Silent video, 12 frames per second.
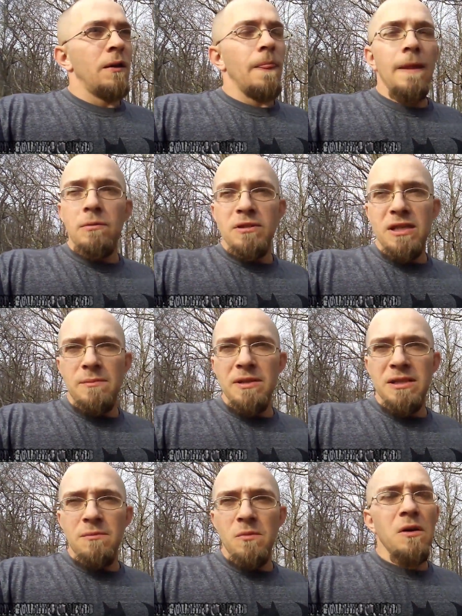it would send me
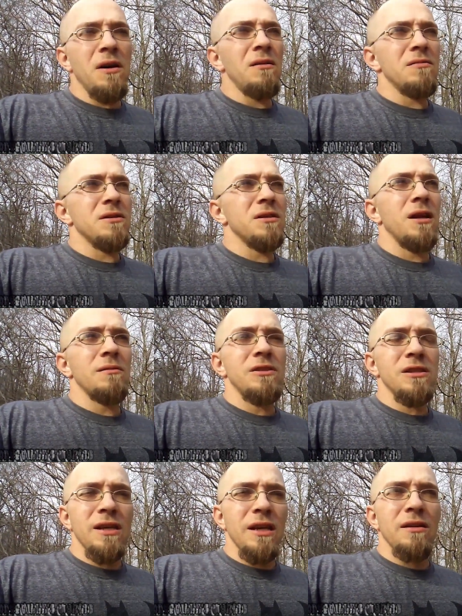somewhere else, and I'm
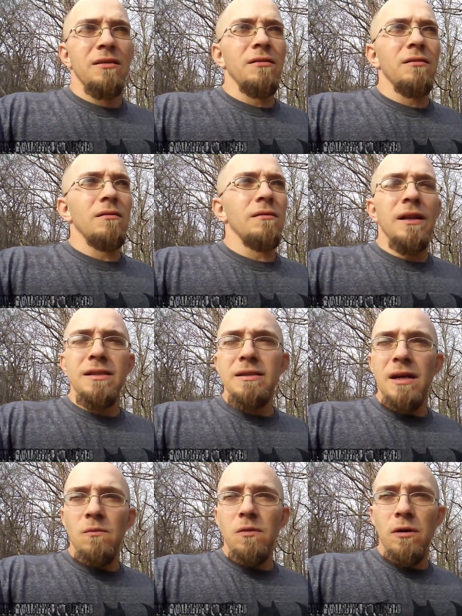just like, that's
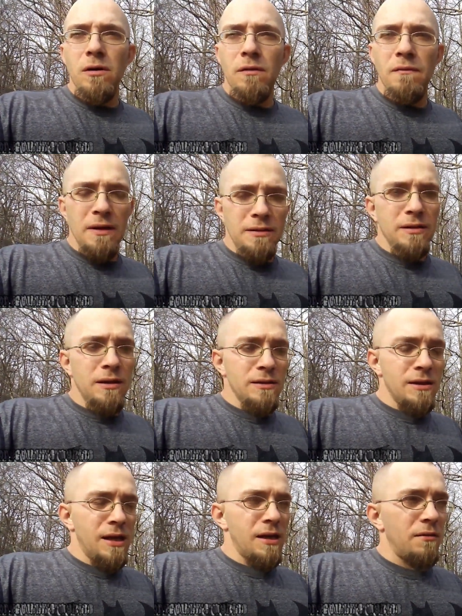not where they said
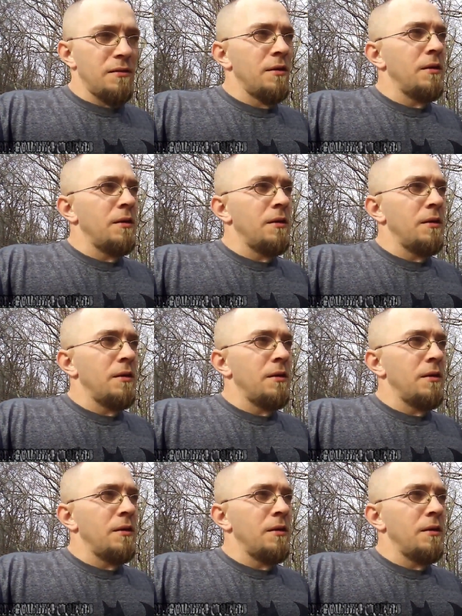it's at.